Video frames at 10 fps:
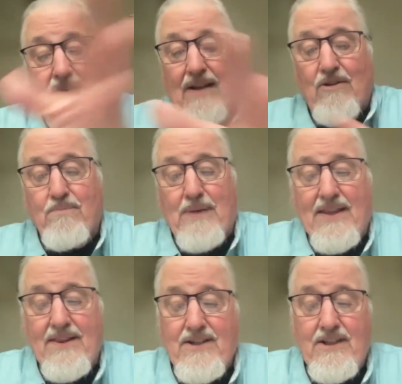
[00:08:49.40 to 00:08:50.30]
followed
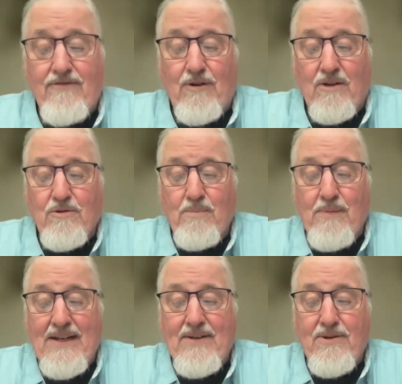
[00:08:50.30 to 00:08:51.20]
by the default
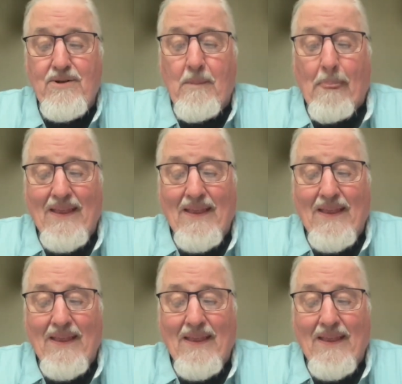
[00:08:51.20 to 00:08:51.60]
remainder.